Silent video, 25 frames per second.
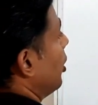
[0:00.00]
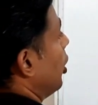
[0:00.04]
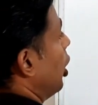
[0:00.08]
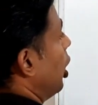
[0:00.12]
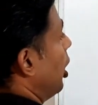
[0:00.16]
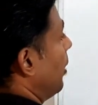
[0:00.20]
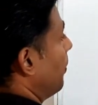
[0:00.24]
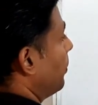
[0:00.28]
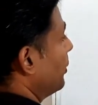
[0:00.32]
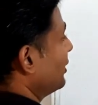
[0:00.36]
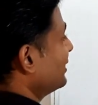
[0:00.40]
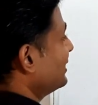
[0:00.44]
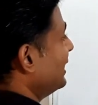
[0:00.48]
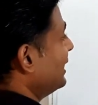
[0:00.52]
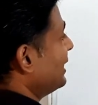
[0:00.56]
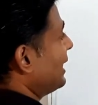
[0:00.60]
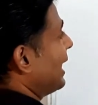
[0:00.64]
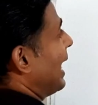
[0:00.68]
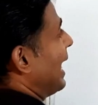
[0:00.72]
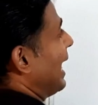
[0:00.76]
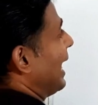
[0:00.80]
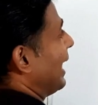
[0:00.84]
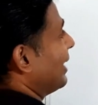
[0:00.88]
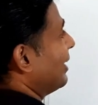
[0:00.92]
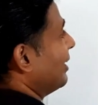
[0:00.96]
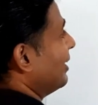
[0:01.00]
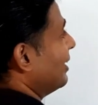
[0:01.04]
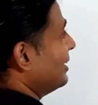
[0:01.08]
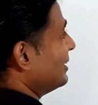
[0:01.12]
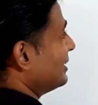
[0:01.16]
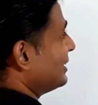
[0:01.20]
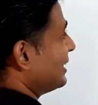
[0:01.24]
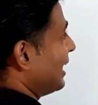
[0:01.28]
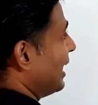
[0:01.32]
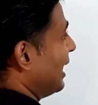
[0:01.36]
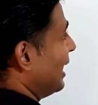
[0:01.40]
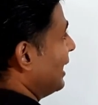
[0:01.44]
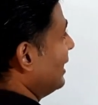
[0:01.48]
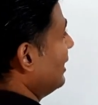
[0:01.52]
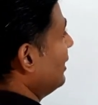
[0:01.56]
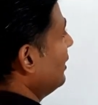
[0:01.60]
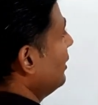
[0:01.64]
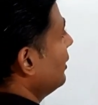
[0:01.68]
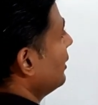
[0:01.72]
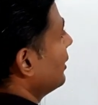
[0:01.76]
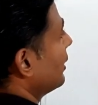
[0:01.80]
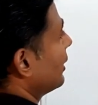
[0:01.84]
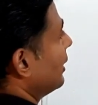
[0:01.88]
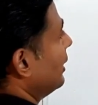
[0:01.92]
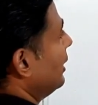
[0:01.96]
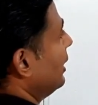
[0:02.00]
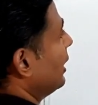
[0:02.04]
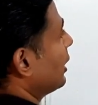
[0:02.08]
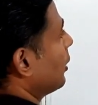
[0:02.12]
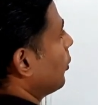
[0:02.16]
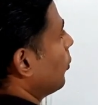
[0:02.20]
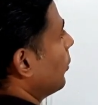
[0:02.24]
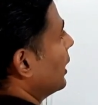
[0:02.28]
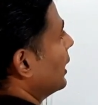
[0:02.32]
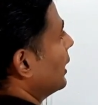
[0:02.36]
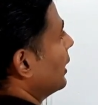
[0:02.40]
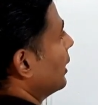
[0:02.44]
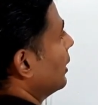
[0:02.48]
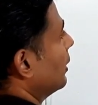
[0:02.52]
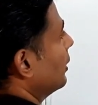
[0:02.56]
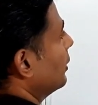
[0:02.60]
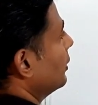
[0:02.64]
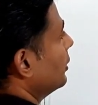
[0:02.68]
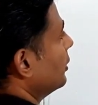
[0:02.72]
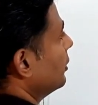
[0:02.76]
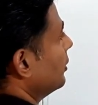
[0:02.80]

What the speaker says: Opposite angles are equal.